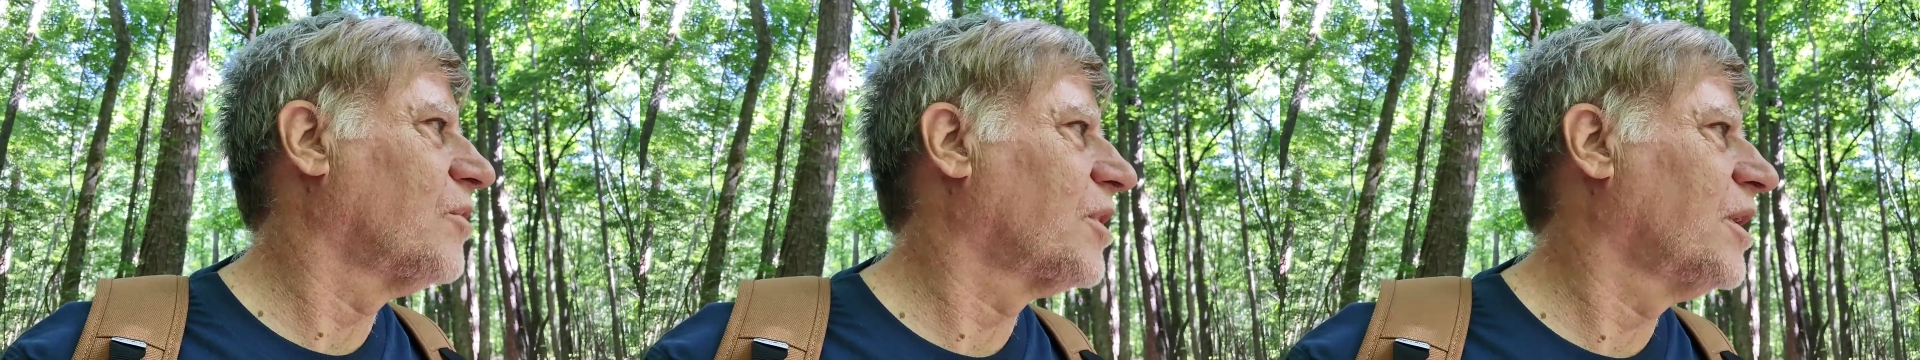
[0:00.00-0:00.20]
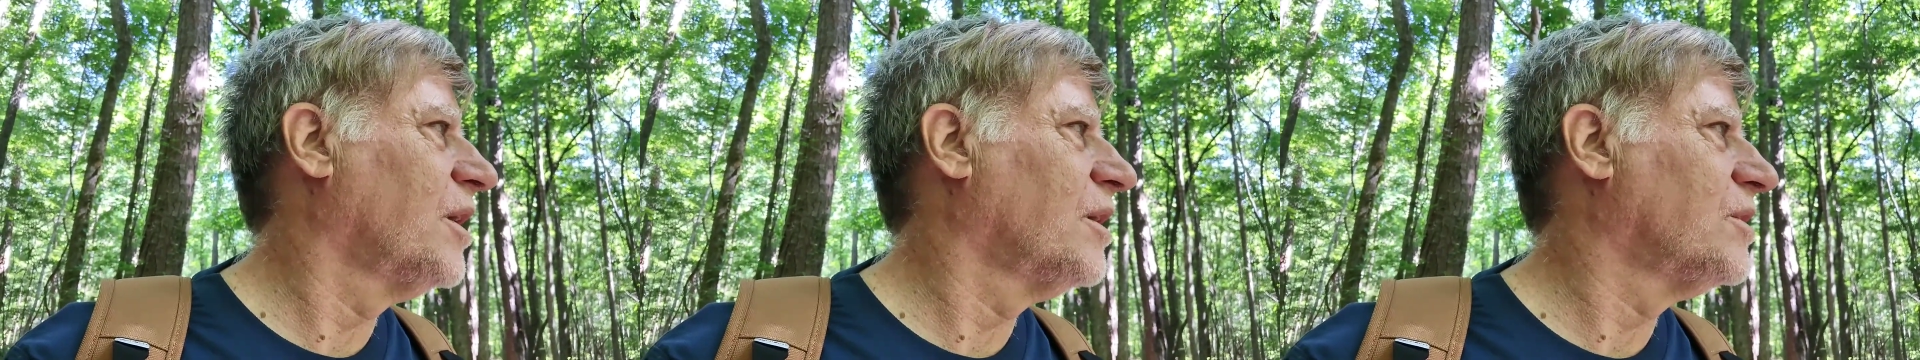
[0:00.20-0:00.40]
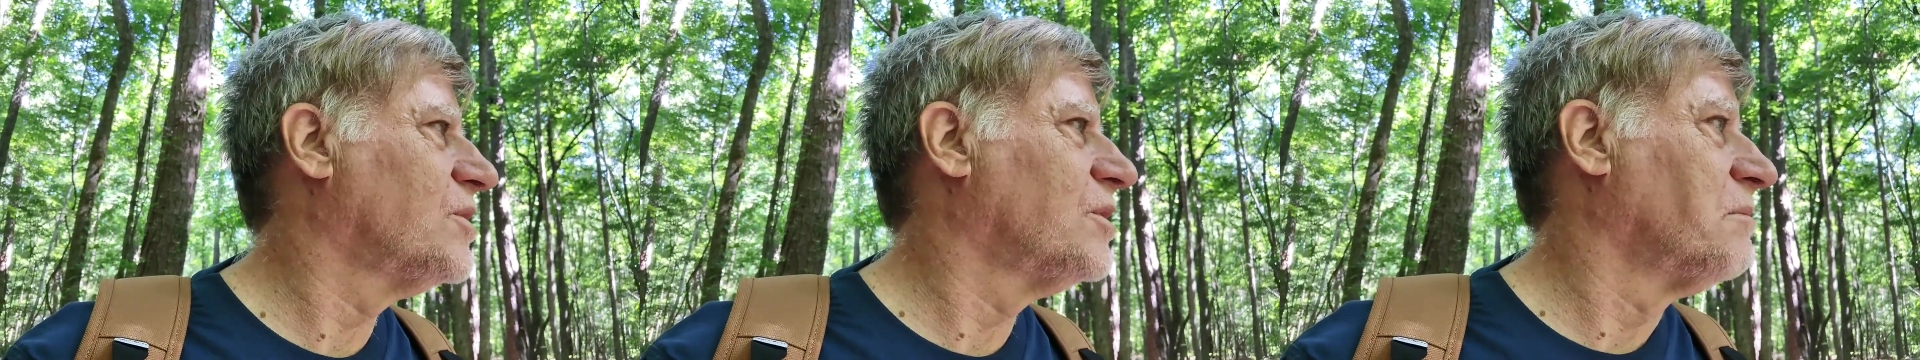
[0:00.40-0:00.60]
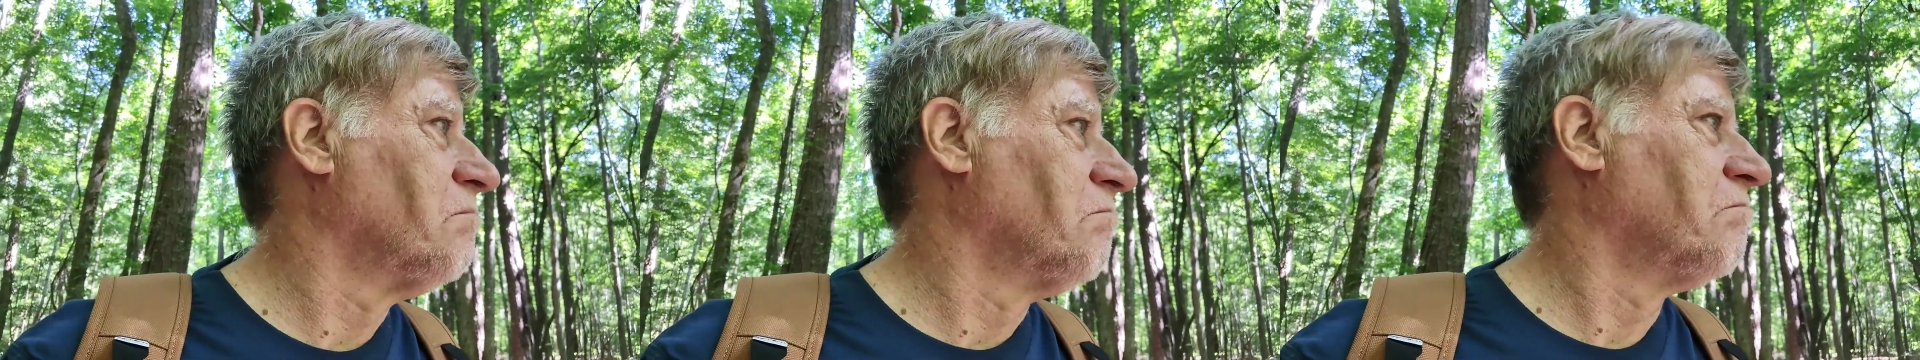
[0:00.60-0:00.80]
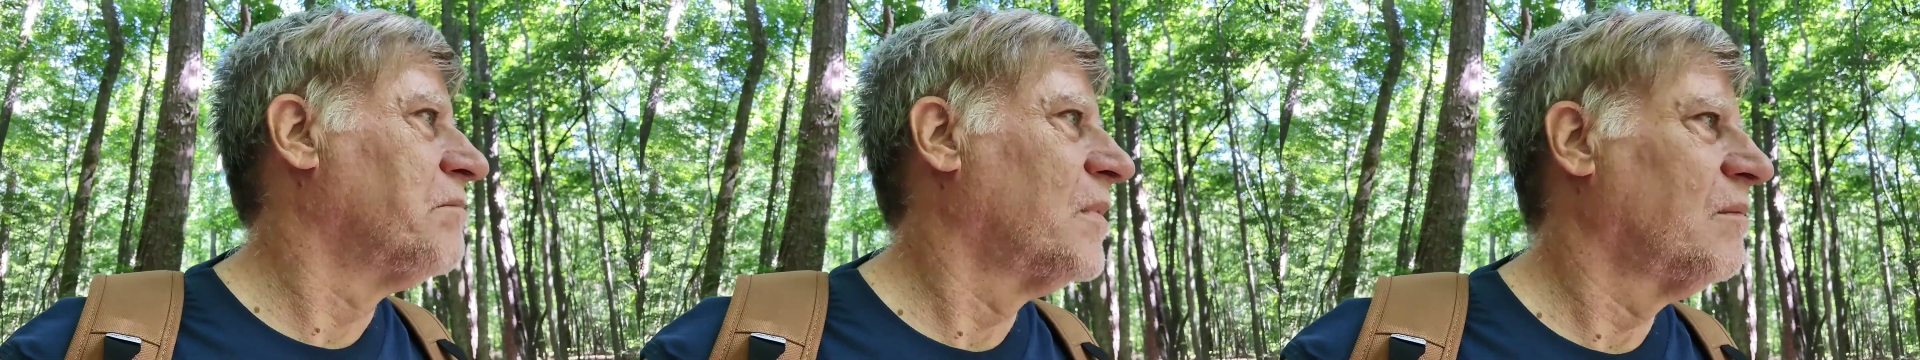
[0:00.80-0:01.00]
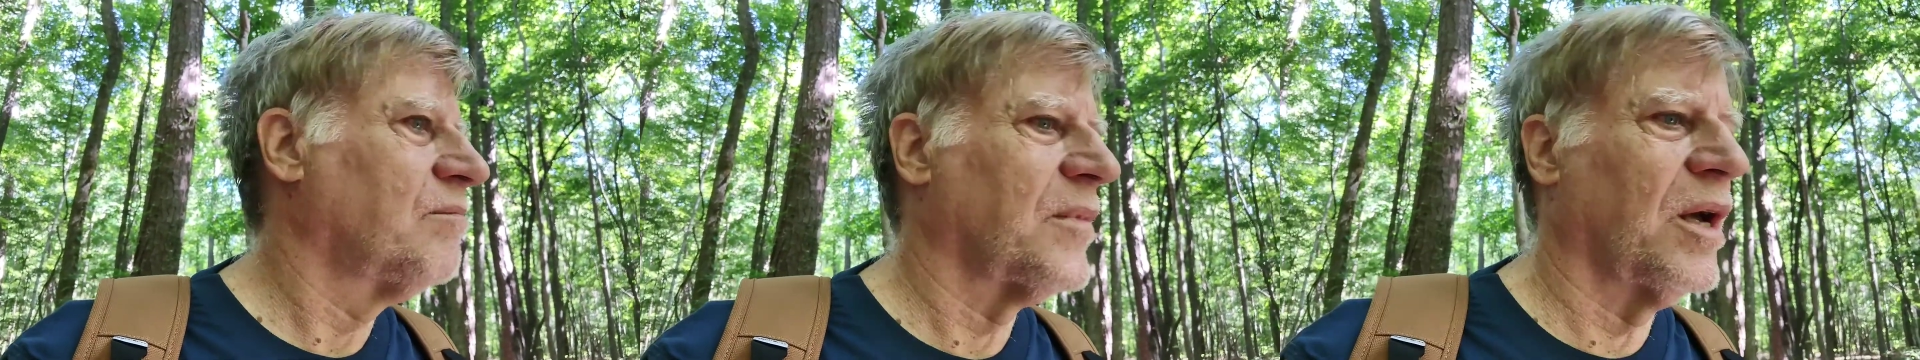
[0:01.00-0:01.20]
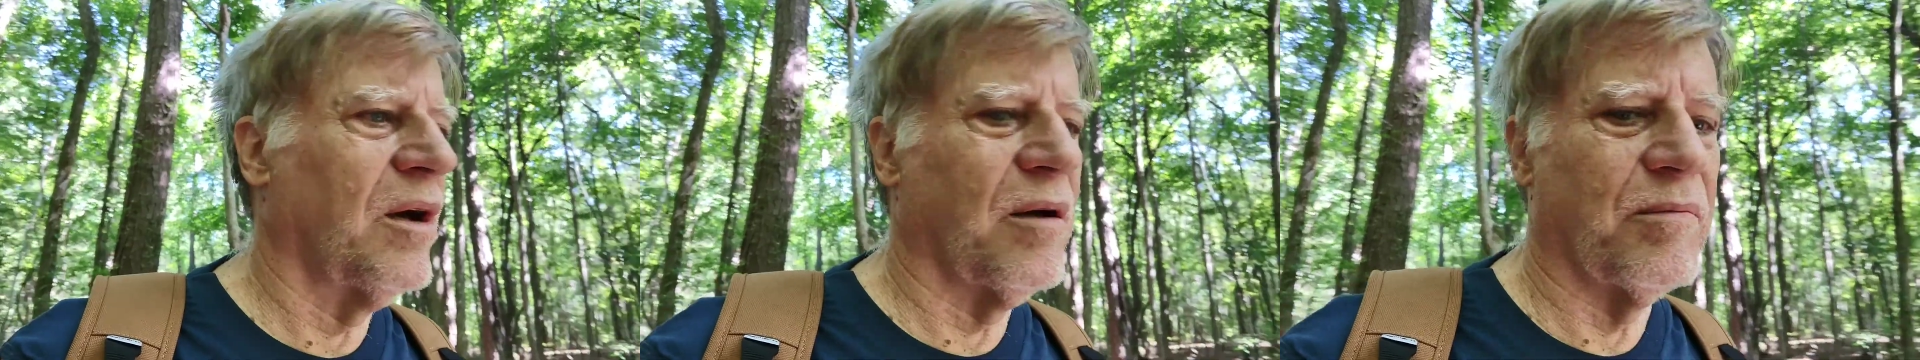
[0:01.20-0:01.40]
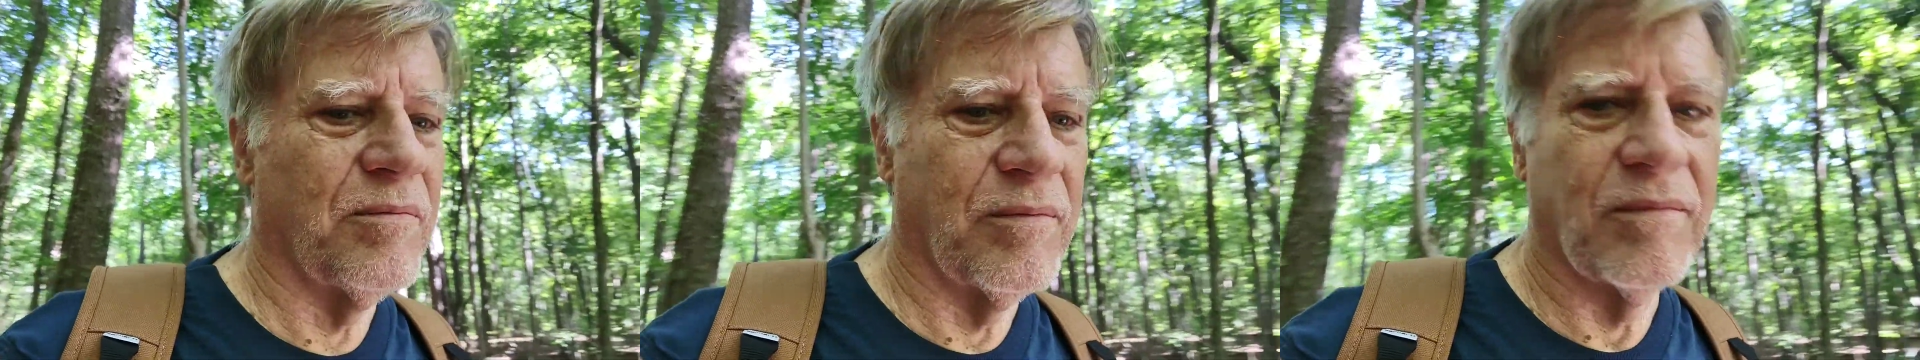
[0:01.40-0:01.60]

for kids. Huh.